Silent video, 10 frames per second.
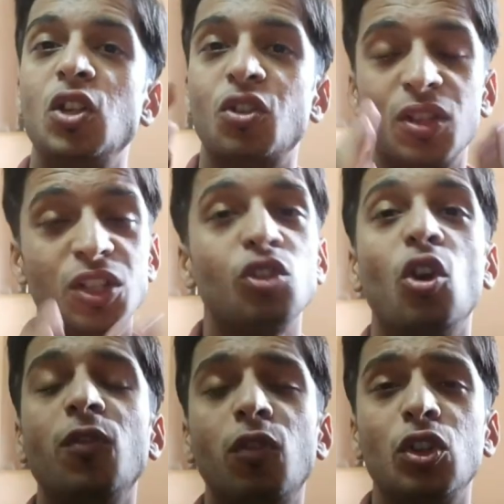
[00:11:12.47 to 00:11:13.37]
So this is
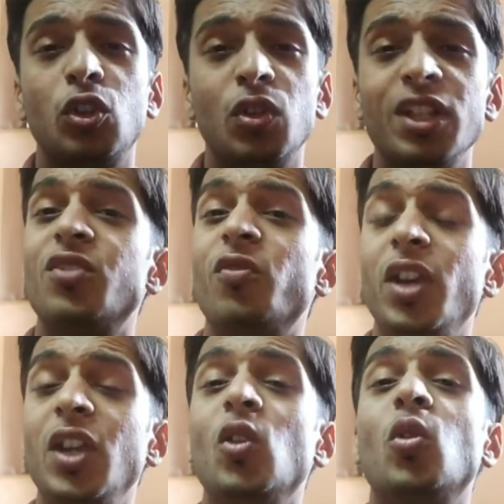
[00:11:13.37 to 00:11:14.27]
all for the today's
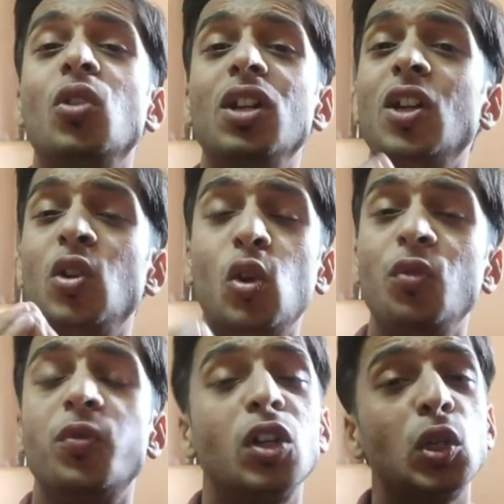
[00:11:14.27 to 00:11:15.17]
video. Don't
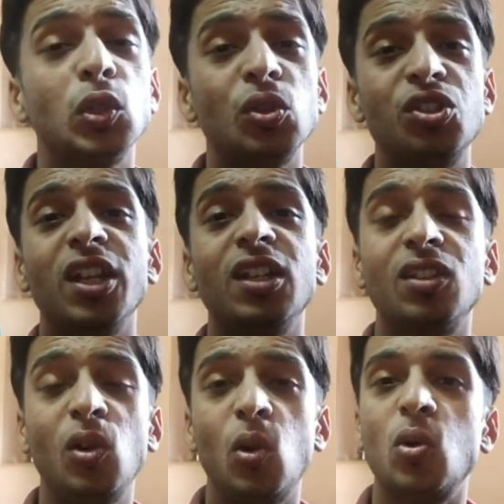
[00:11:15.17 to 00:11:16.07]
forget to check
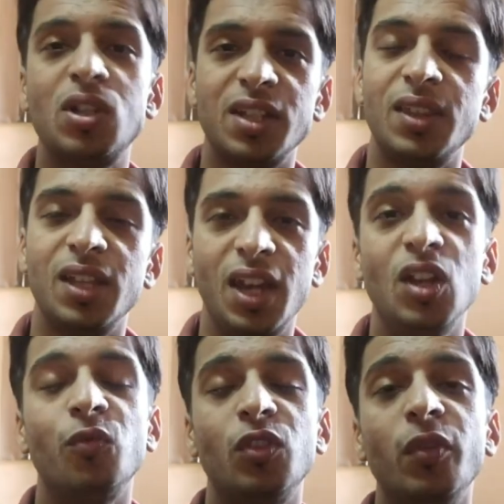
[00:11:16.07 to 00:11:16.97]
the quotes at the end
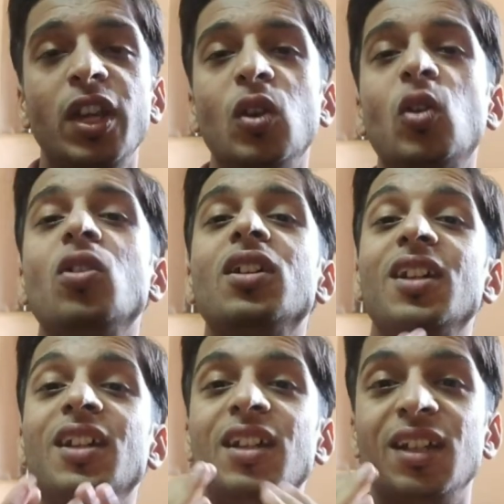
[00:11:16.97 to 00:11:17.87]
of the video.
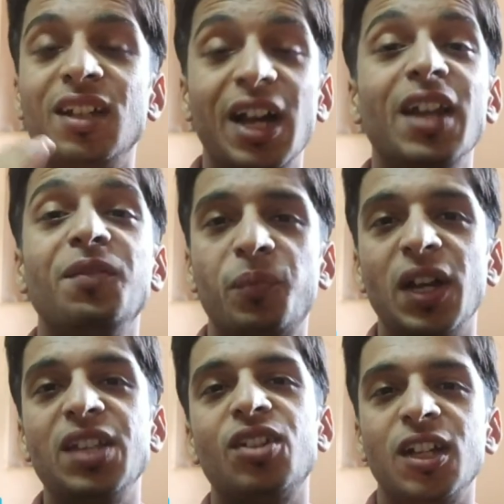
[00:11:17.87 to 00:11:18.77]

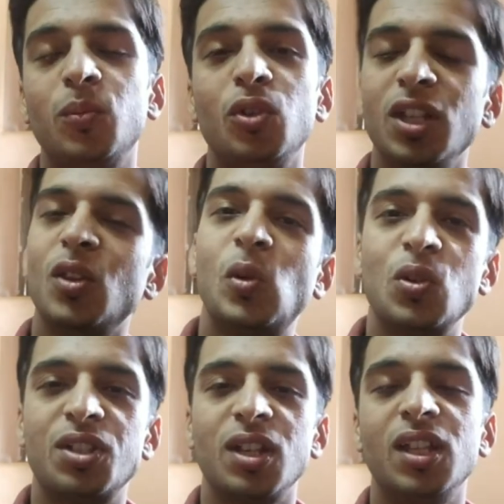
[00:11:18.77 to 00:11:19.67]
I started putting the
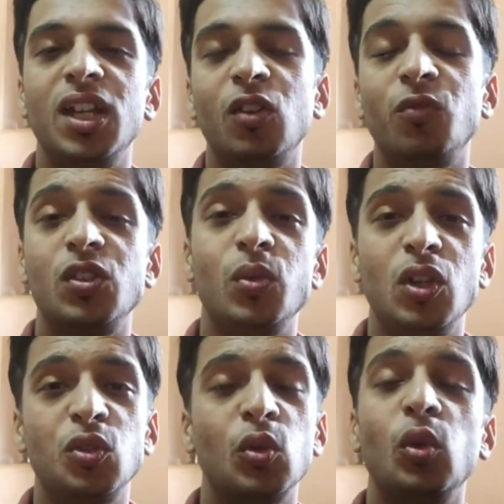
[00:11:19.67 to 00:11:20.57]
quotes at the end of this
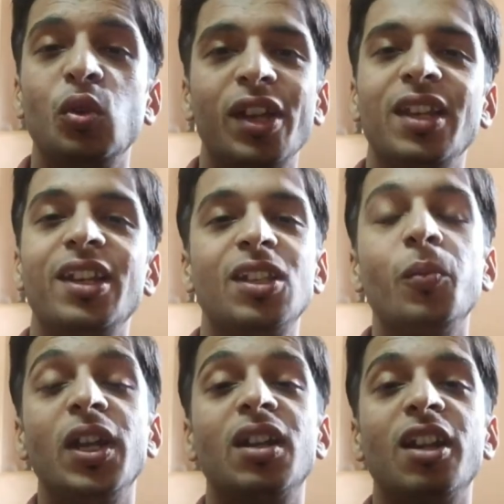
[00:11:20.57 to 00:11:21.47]
video, so you can get the
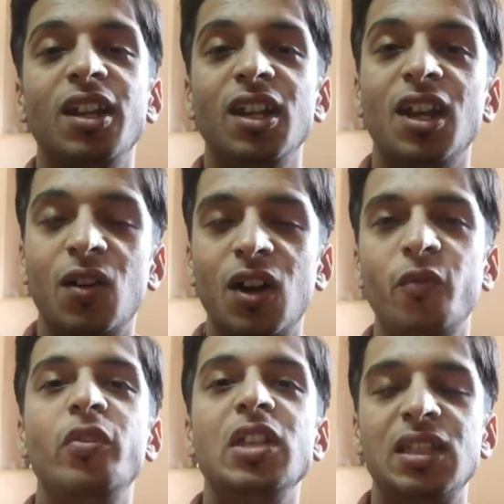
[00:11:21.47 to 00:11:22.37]
better idea how
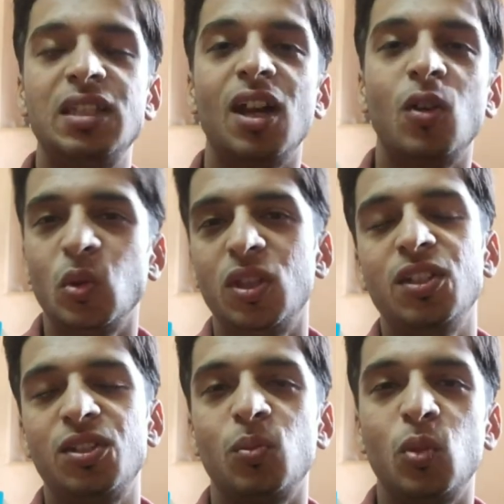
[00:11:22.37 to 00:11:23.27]

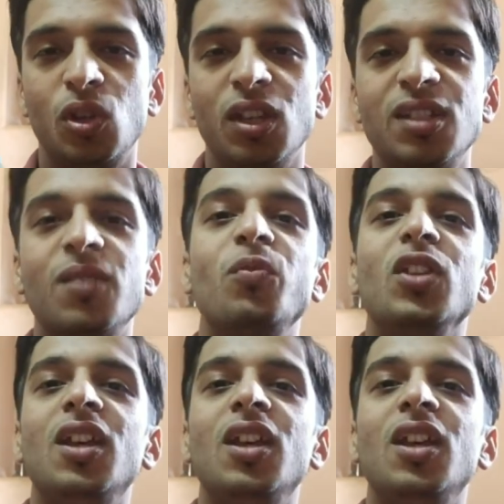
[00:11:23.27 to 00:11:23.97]
this book is.